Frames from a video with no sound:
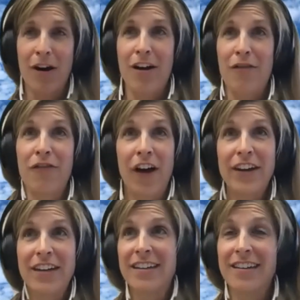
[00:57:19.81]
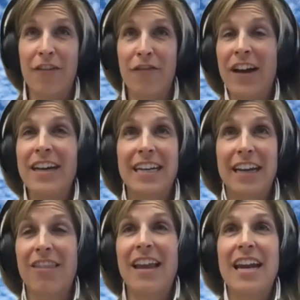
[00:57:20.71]
or a fund a
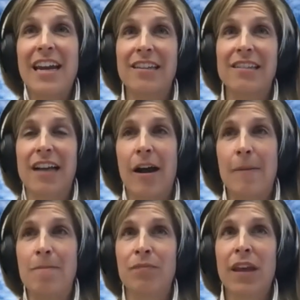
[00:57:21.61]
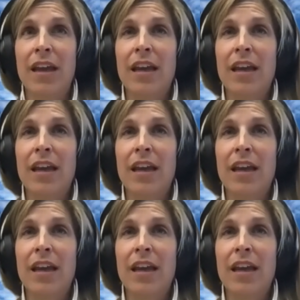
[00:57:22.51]
funded thing is um,